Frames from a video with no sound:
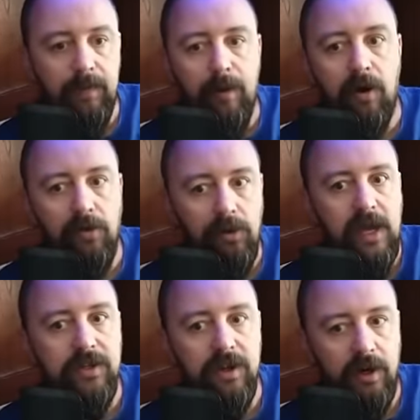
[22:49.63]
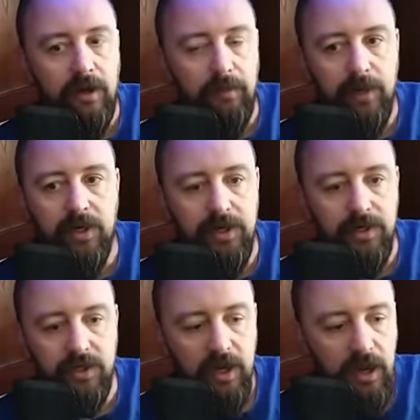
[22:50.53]
keep all the lights on on the bridge because
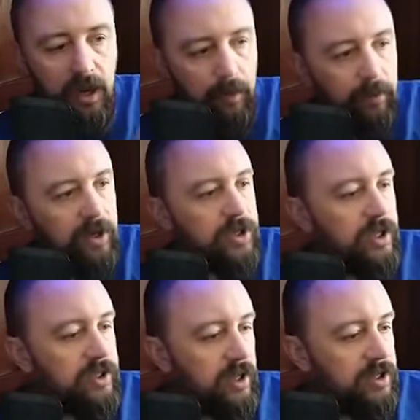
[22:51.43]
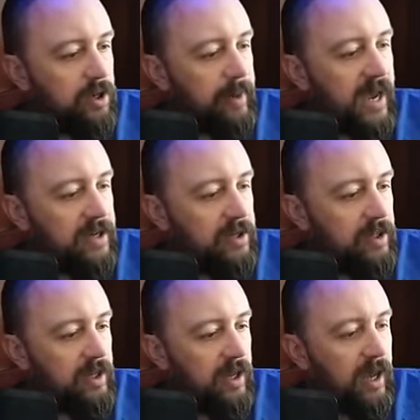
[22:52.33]
this bridge. Let's let's go back to
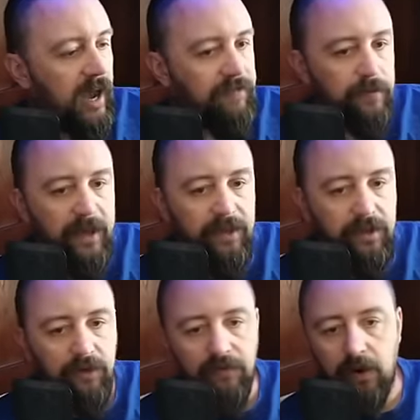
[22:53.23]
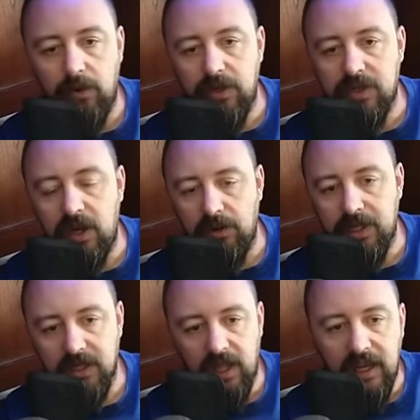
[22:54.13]
the uh, aftermath two photo. You see all
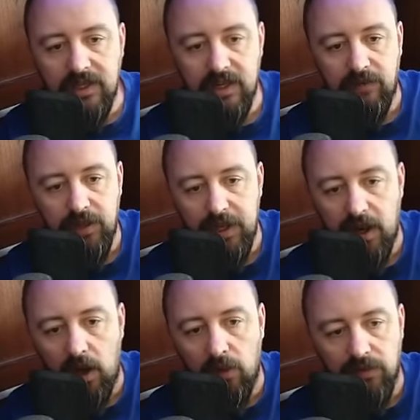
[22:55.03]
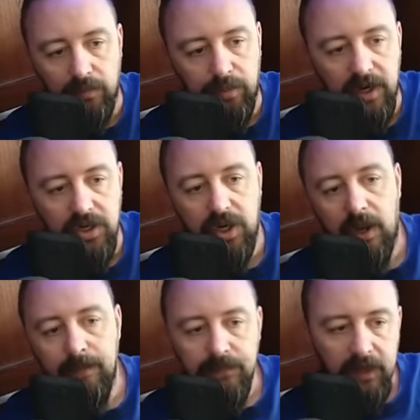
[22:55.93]
these lights and everything all over the bridge.
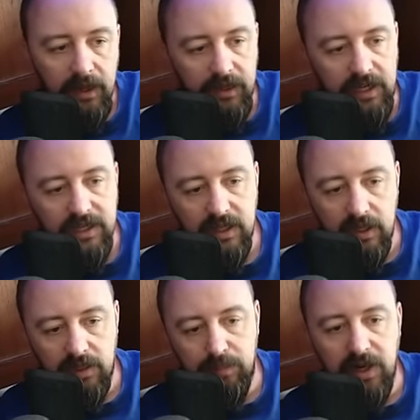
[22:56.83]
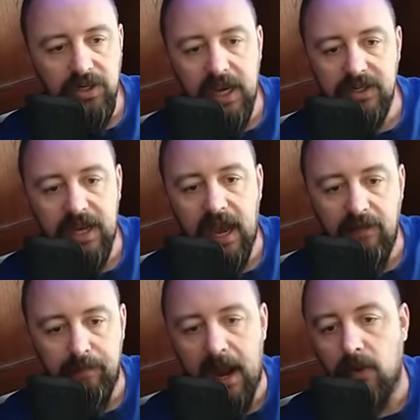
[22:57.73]
These this bridge has to
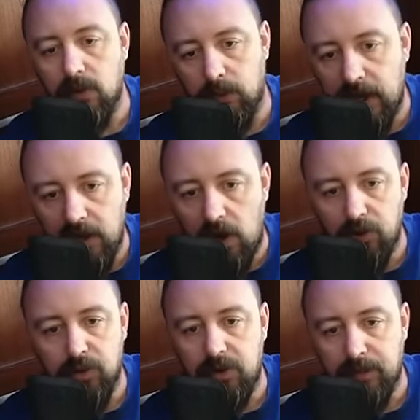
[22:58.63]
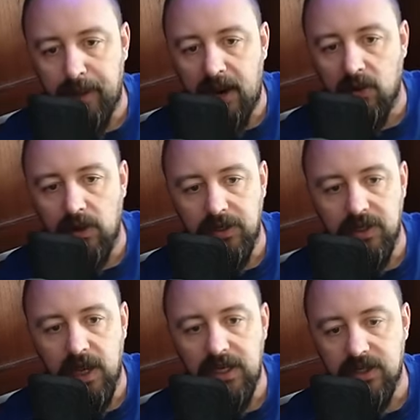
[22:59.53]
have power running all through it to power all
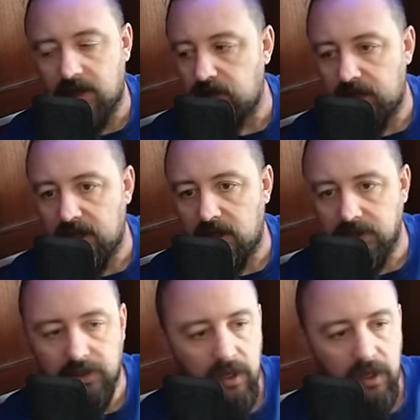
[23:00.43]
these lights and everything else.